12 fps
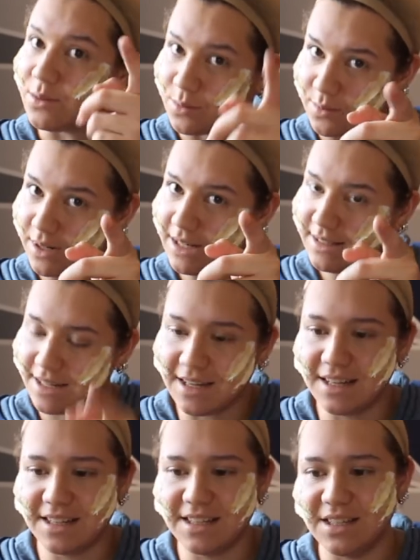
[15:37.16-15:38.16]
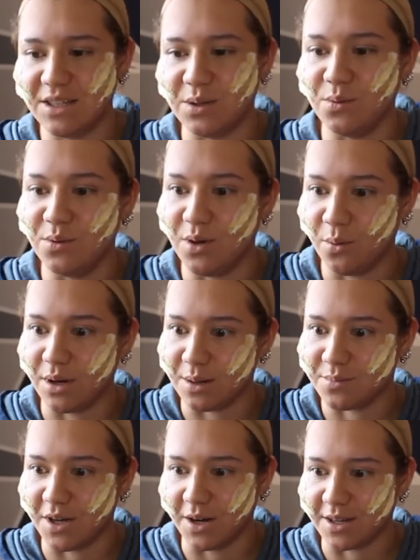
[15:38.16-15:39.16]
Right? You know what
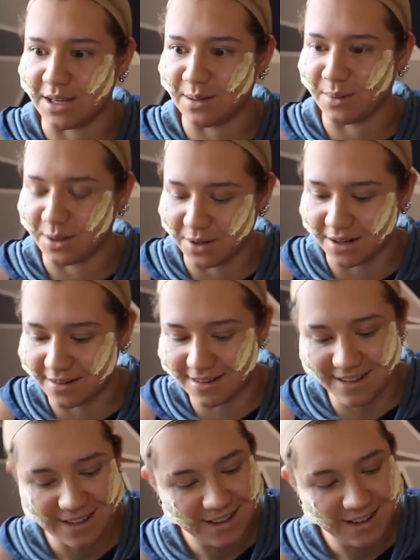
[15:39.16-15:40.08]
I'm talking about here.